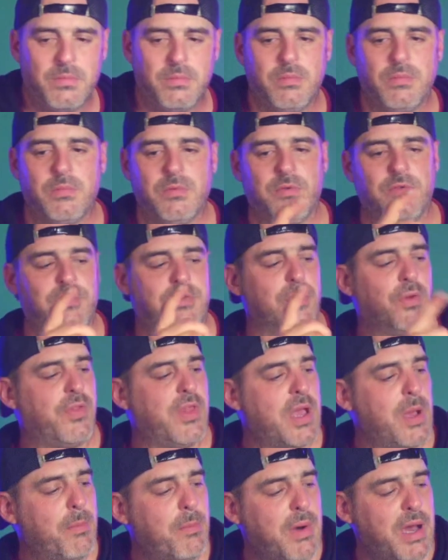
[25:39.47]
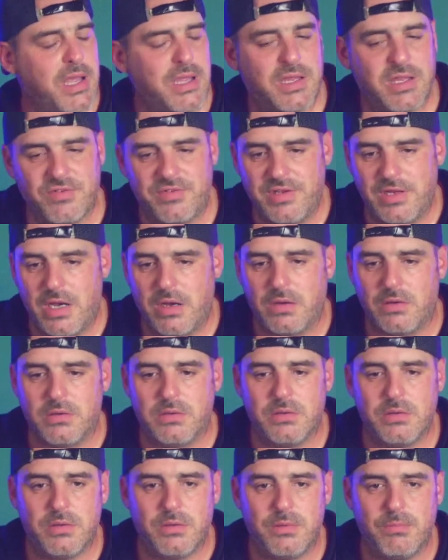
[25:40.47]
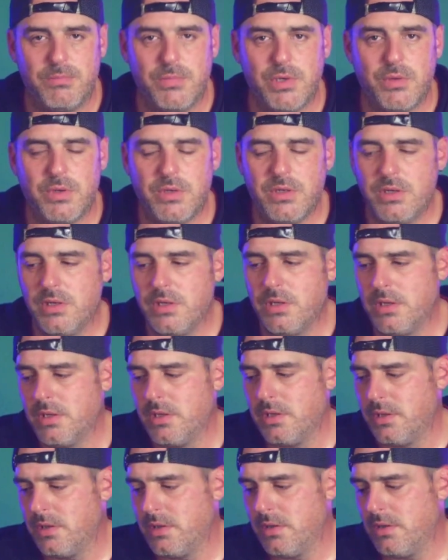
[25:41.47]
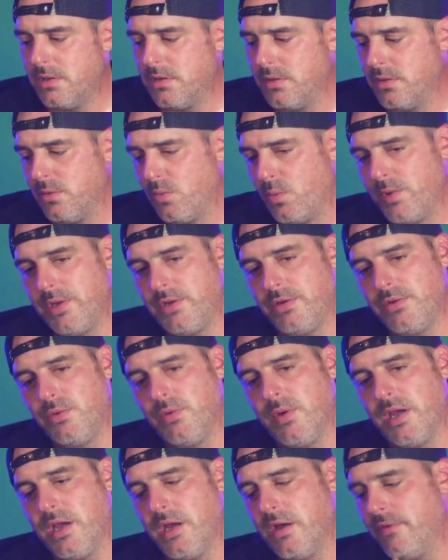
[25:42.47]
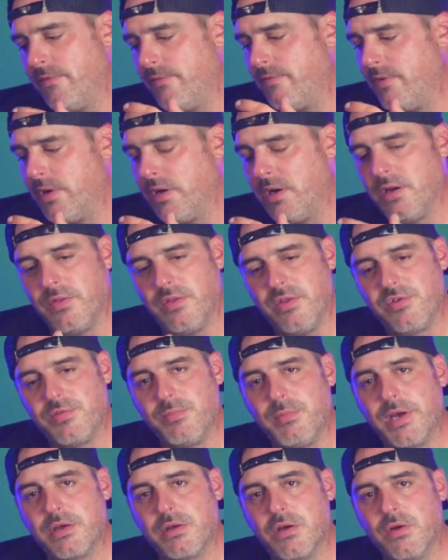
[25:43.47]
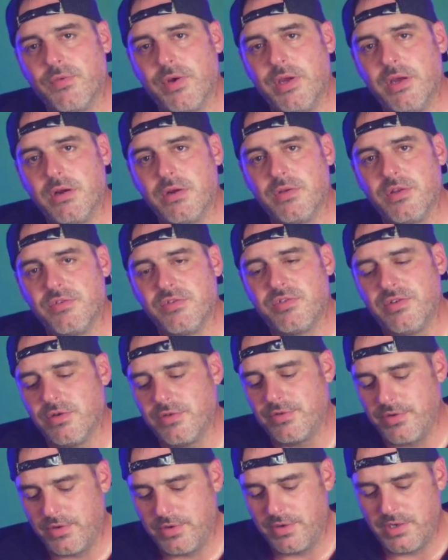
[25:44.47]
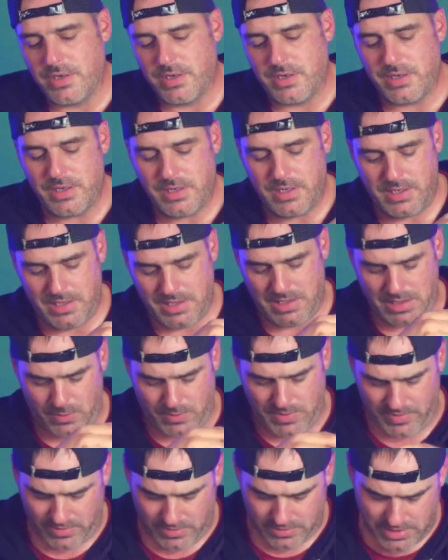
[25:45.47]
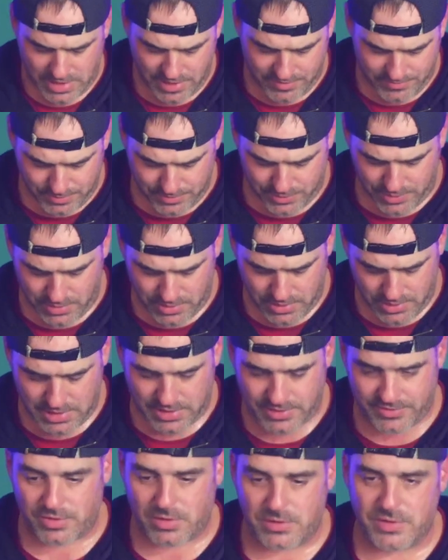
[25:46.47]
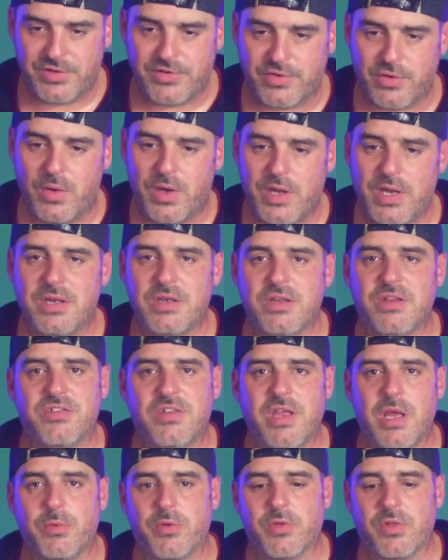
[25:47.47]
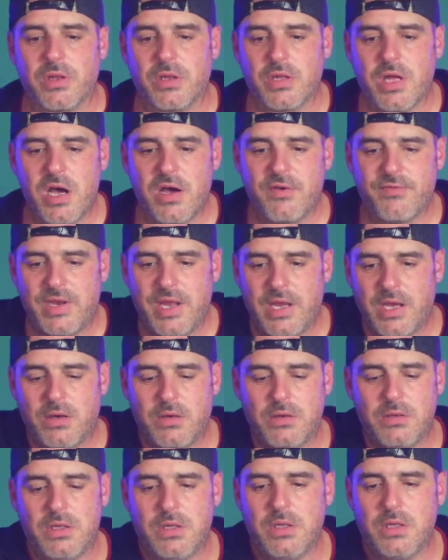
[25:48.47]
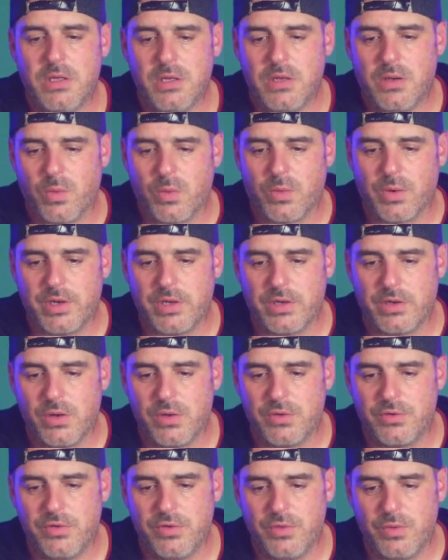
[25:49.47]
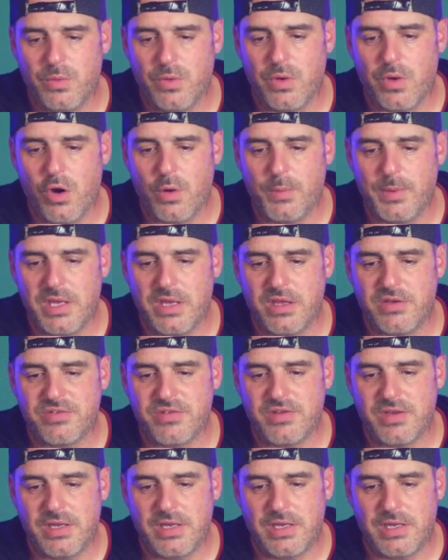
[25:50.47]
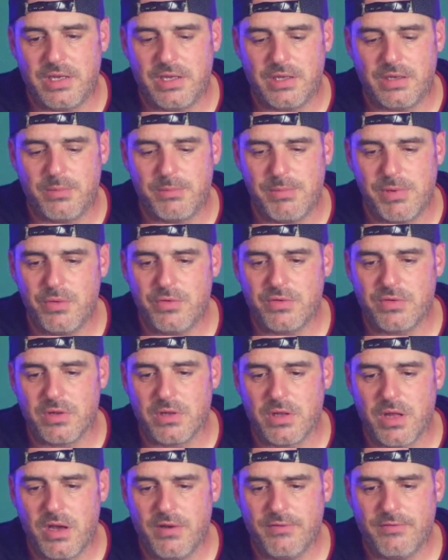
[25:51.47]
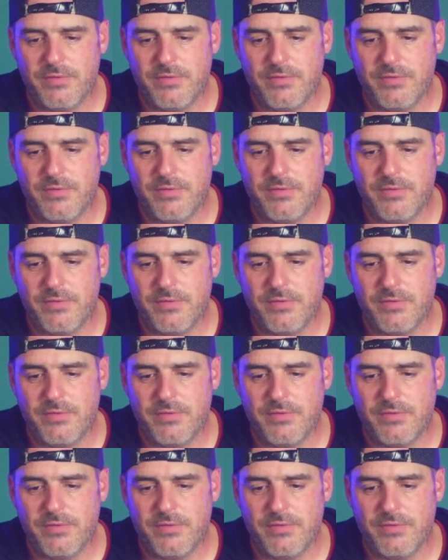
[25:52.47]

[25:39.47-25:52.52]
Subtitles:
So that mic is now muted. We do have this mic over here that's still turned on, and we have the lav turned on. So let's go ahead and disable the lav now. We're going to go to OBS and mute the lav.